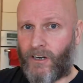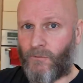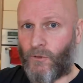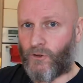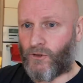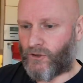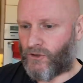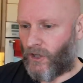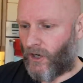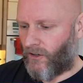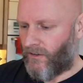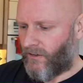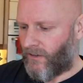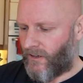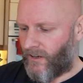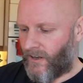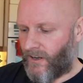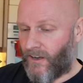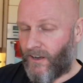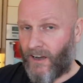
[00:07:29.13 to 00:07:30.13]
you very much,
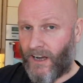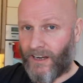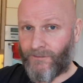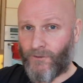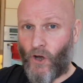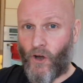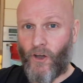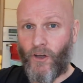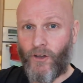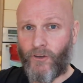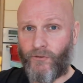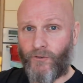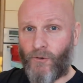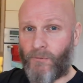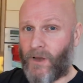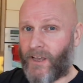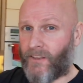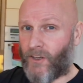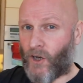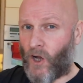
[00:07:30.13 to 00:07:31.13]
John. I've not heard
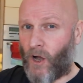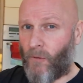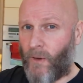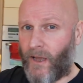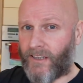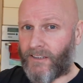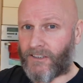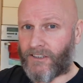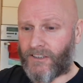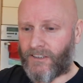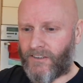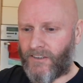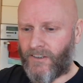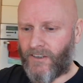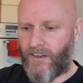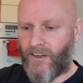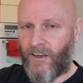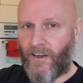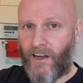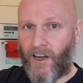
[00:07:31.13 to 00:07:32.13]
from you in the comments.
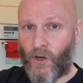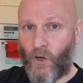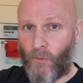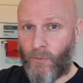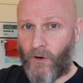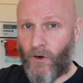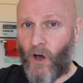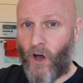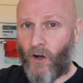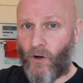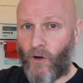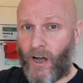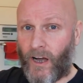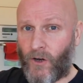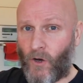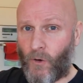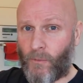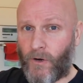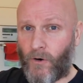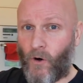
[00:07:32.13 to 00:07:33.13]
I hope you're all,
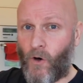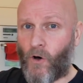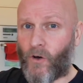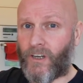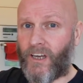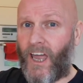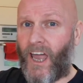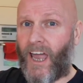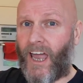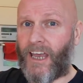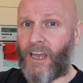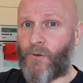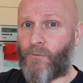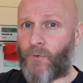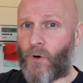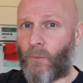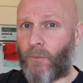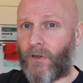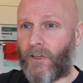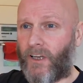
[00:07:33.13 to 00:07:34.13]
I hope you're okay.
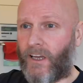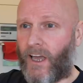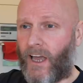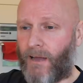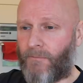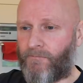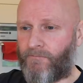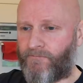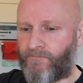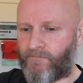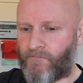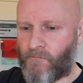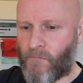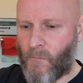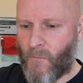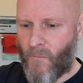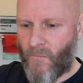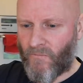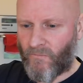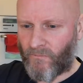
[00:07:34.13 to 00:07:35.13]
You're probably um,
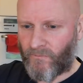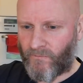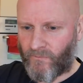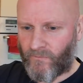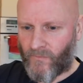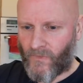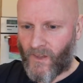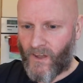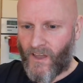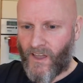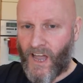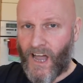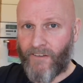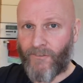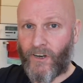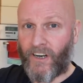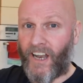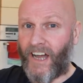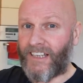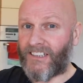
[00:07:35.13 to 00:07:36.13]

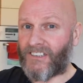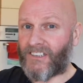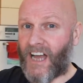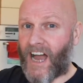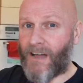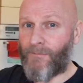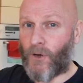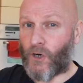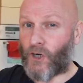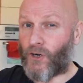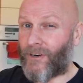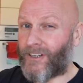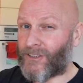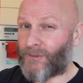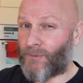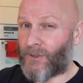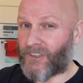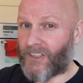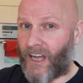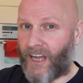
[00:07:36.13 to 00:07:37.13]
having a nice time at
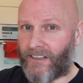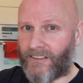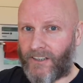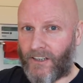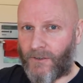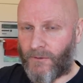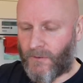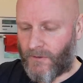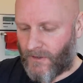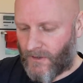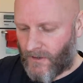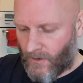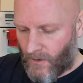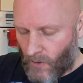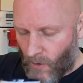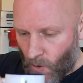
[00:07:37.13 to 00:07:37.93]
Christmas, aren't you?